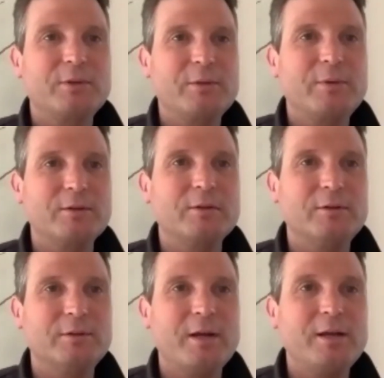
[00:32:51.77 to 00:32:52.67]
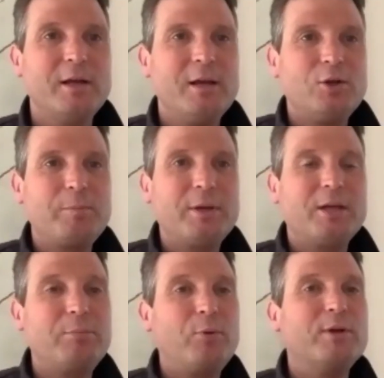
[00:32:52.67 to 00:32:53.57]
what you're doing, right? You're picking
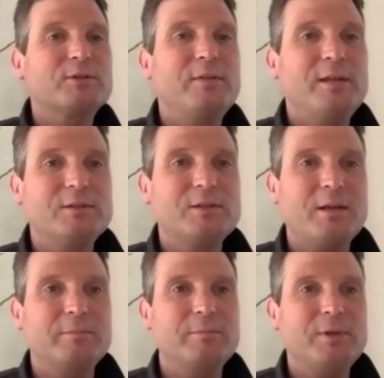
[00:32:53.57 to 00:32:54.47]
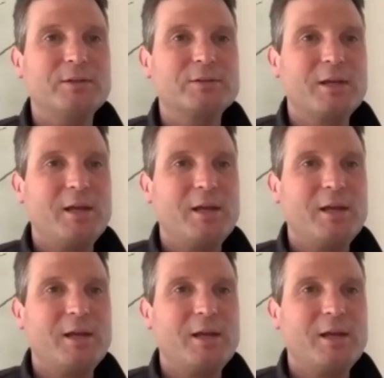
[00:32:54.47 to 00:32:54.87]
up points on the exam because,